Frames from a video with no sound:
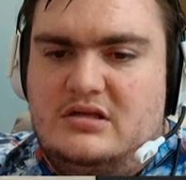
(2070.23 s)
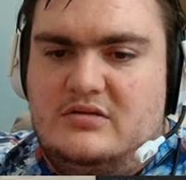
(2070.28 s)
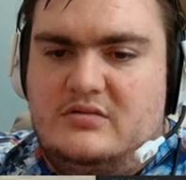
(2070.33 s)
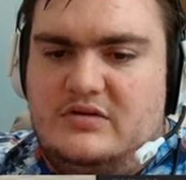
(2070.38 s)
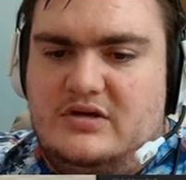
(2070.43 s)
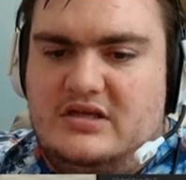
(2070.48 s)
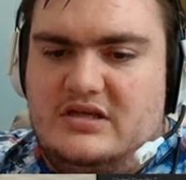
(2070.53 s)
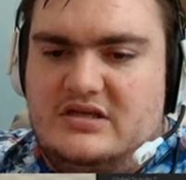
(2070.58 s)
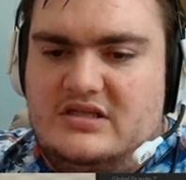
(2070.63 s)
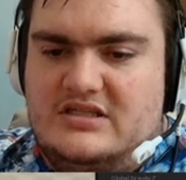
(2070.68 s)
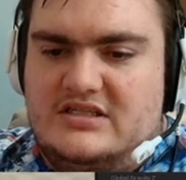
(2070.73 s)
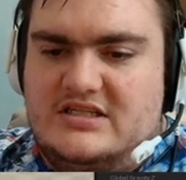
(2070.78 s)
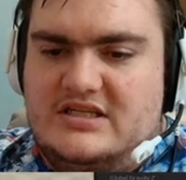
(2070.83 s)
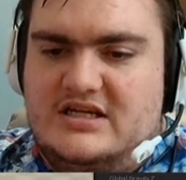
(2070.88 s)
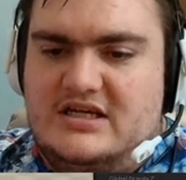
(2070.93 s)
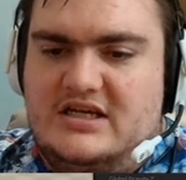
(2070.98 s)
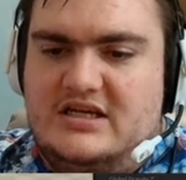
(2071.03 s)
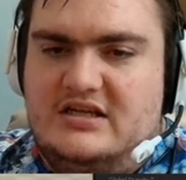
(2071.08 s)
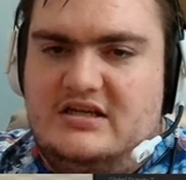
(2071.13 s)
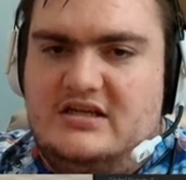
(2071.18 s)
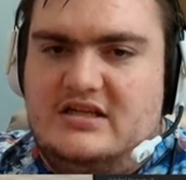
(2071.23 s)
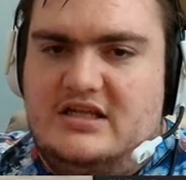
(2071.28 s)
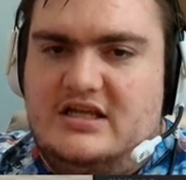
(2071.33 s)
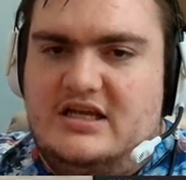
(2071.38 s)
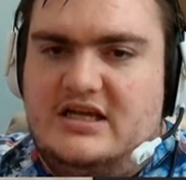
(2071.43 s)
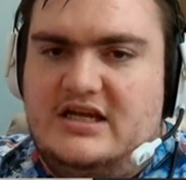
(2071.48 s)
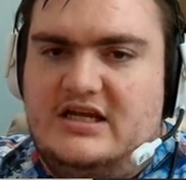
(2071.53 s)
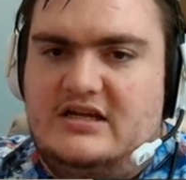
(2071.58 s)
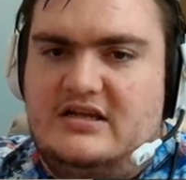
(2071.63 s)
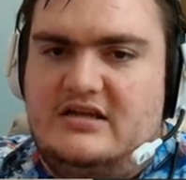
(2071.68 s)
We can design the
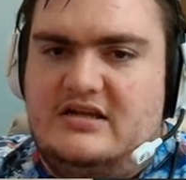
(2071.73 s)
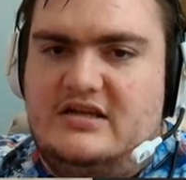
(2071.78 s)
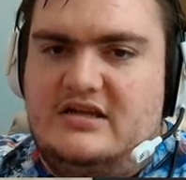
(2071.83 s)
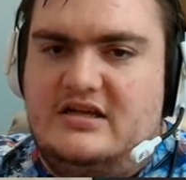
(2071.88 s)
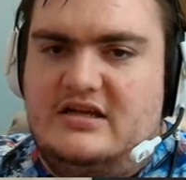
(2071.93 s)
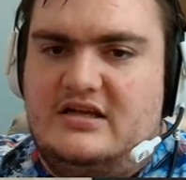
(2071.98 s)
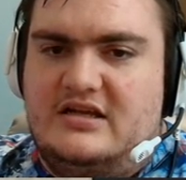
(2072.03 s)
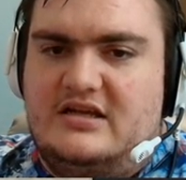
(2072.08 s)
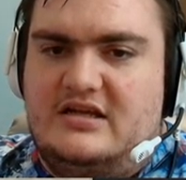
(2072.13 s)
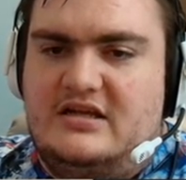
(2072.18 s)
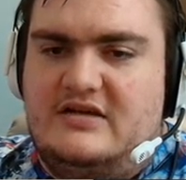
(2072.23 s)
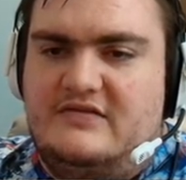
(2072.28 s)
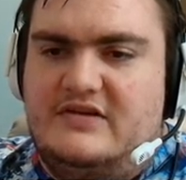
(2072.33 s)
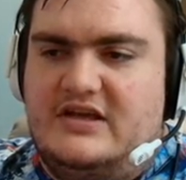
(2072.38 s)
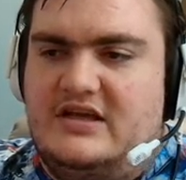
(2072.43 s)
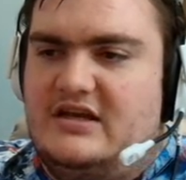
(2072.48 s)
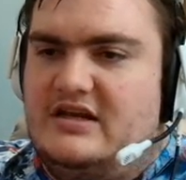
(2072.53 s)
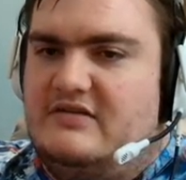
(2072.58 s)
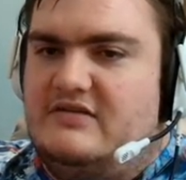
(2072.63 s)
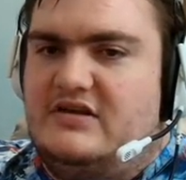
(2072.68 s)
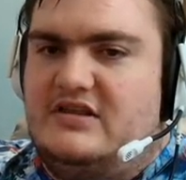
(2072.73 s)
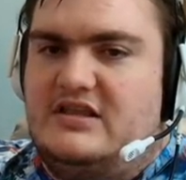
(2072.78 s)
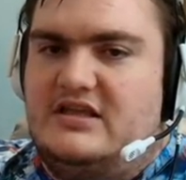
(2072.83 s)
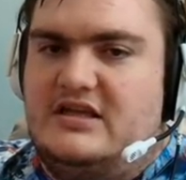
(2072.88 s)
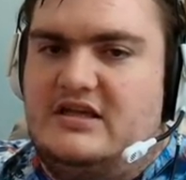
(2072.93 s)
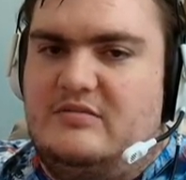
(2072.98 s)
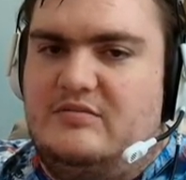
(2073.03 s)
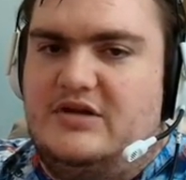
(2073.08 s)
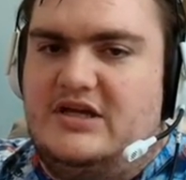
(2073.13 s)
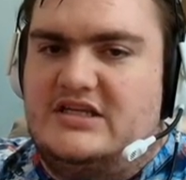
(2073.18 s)
height of it and
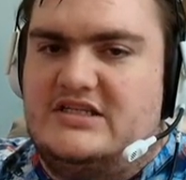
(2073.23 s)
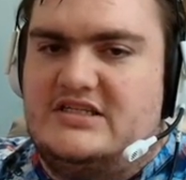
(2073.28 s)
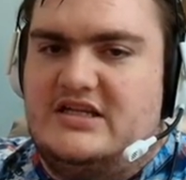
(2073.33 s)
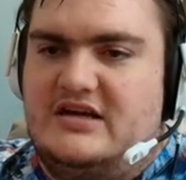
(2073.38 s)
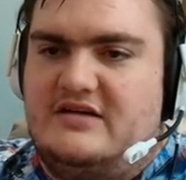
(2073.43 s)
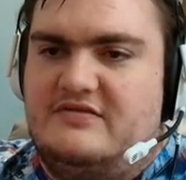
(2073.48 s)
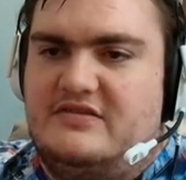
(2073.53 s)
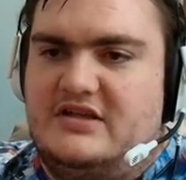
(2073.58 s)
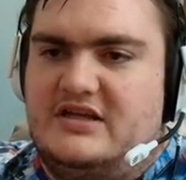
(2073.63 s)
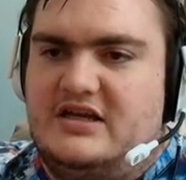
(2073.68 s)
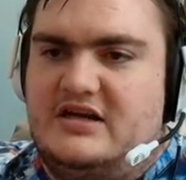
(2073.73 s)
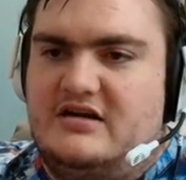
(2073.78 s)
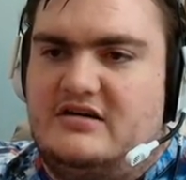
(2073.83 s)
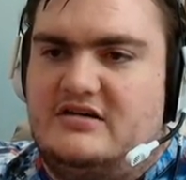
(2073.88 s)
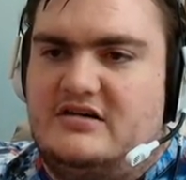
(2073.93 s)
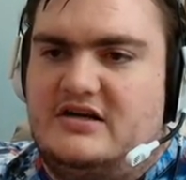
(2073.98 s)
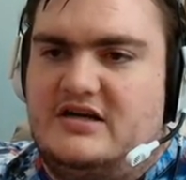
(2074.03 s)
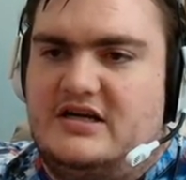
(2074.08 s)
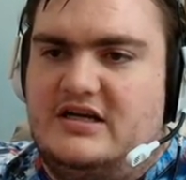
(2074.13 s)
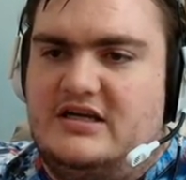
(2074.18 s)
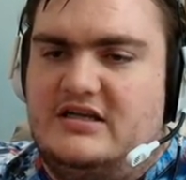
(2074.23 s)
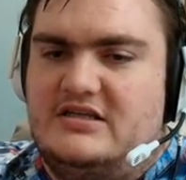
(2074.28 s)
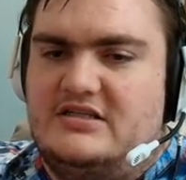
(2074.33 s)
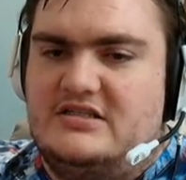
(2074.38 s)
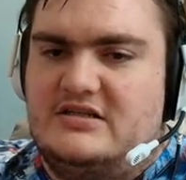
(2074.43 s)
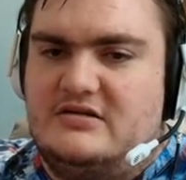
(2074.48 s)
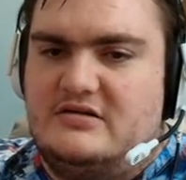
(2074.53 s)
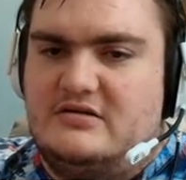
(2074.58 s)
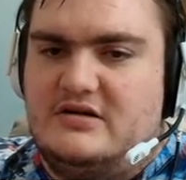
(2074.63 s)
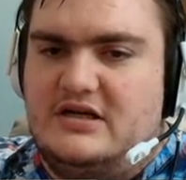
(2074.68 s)
everything based off the character height.
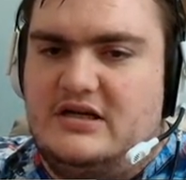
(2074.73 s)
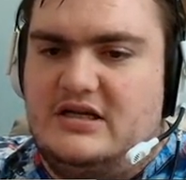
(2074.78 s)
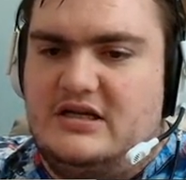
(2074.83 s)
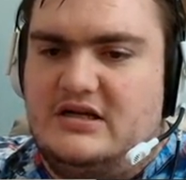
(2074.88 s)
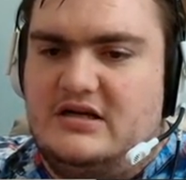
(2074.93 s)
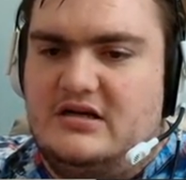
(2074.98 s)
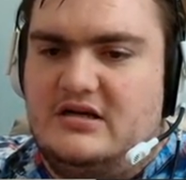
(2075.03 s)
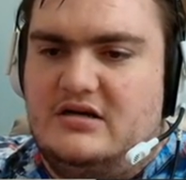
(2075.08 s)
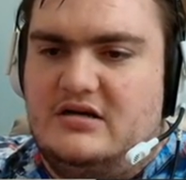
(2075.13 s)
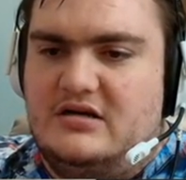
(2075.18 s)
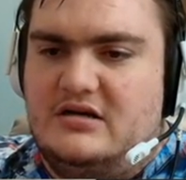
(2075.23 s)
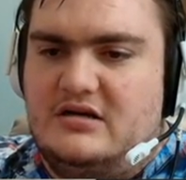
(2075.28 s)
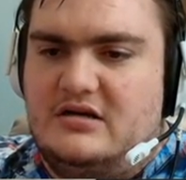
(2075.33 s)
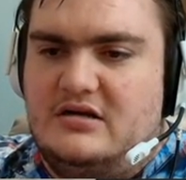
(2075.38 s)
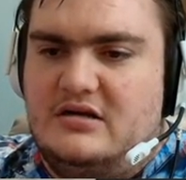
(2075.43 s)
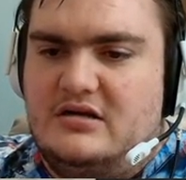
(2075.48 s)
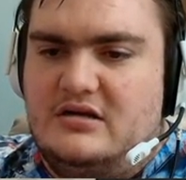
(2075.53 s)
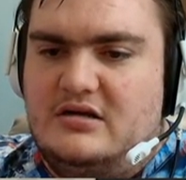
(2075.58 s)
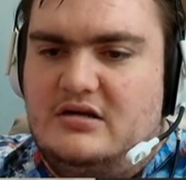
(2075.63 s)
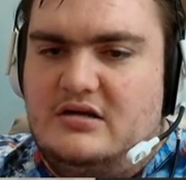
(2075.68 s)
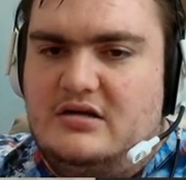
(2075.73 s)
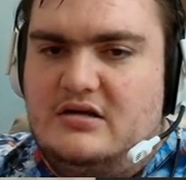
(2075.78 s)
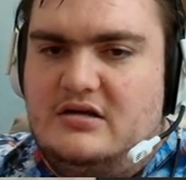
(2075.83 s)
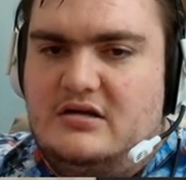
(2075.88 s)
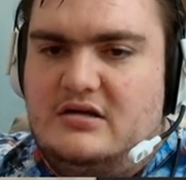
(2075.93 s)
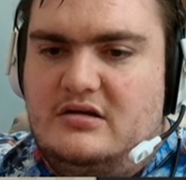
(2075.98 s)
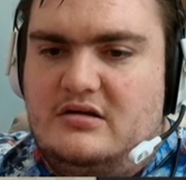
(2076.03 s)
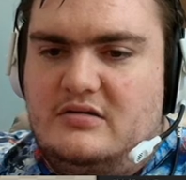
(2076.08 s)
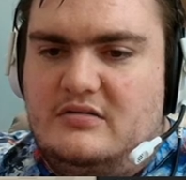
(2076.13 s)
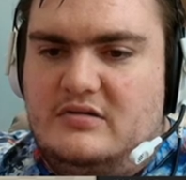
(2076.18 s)
So right here,
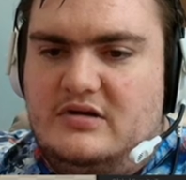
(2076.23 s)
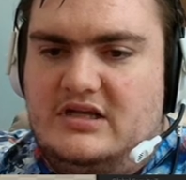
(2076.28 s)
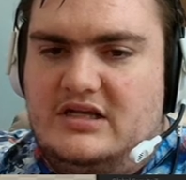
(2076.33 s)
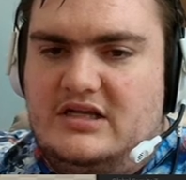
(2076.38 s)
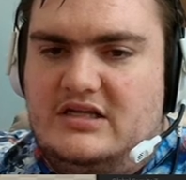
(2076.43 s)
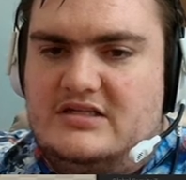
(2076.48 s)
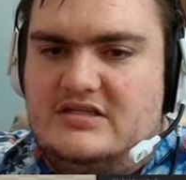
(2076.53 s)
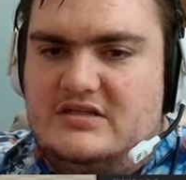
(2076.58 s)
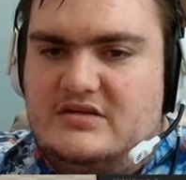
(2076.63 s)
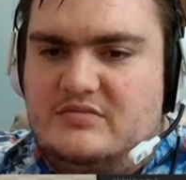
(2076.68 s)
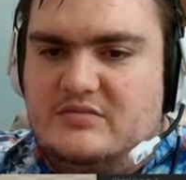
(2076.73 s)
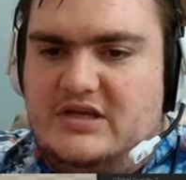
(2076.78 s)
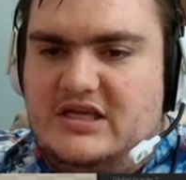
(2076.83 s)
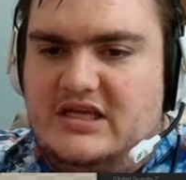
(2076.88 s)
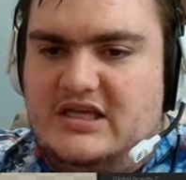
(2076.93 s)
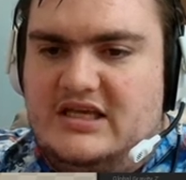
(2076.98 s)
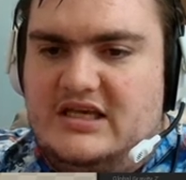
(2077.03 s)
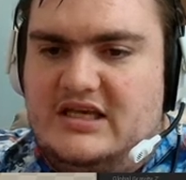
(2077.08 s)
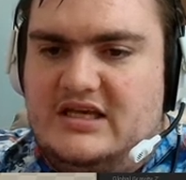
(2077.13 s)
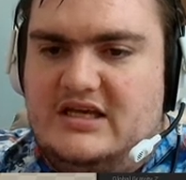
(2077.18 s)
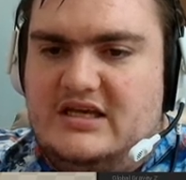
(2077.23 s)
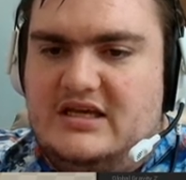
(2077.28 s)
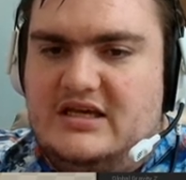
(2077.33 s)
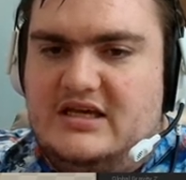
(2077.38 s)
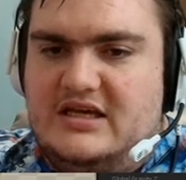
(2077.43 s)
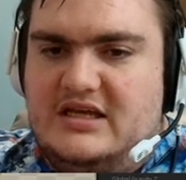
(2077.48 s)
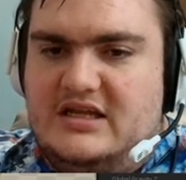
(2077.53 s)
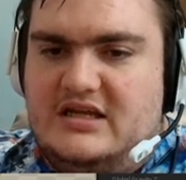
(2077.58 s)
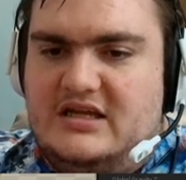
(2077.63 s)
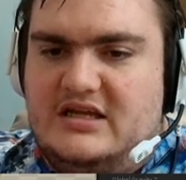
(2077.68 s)
we need to make it
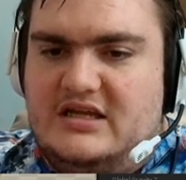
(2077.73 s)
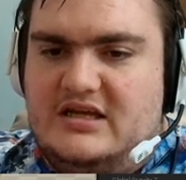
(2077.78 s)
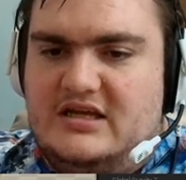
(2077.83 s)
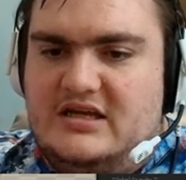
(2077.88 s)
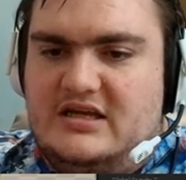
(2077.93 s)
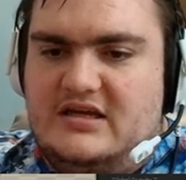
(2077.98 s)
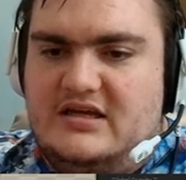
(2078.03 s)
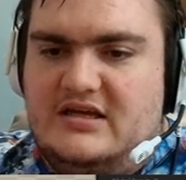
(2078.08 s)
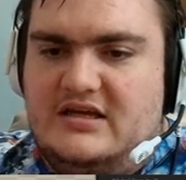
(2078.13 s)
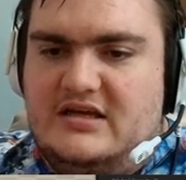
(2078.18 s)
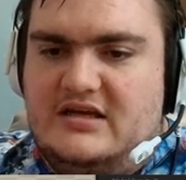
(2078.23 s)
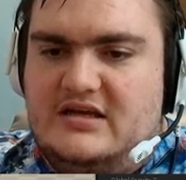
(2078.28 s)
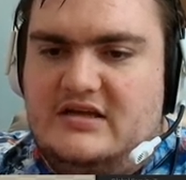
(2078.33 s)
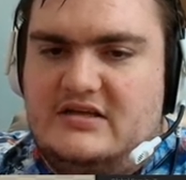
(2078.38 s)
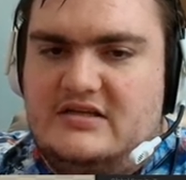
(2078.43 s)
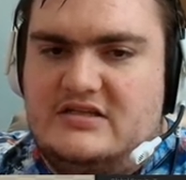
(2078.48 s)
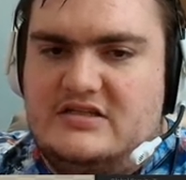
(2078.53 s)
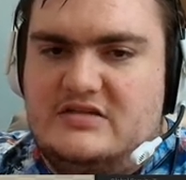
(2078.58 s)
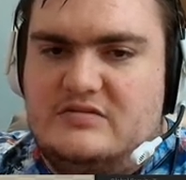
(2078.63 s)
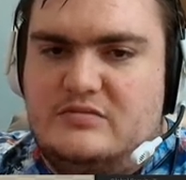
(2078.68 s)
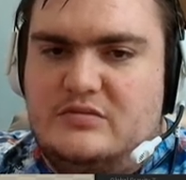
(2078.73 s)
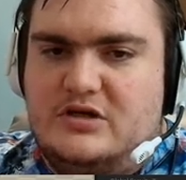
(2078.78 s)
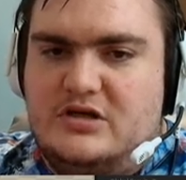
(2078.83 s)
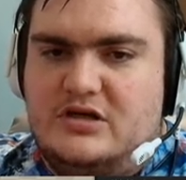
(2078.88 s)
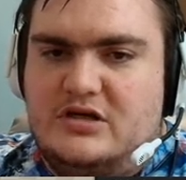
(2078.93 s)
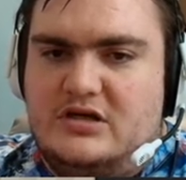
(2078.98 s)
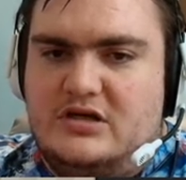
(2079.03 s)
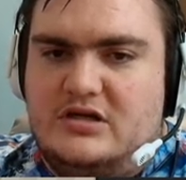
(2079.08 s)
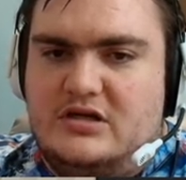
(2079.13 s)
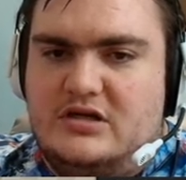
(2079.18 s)
kind of
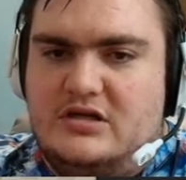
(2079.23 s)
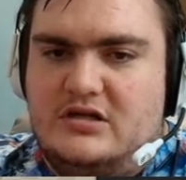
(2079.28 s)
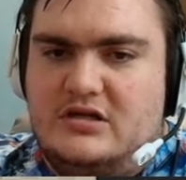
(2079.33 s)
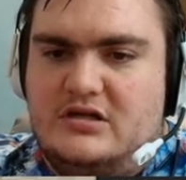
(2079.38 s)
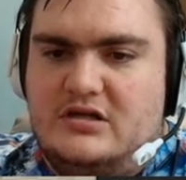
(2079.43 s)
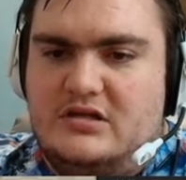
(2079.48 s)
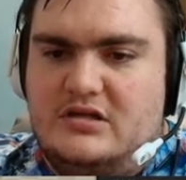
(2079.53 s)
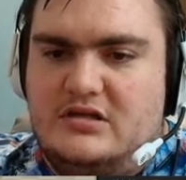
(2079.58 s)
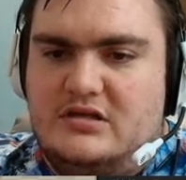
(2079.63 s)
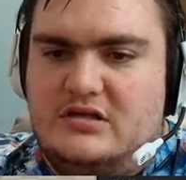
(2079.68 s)
small.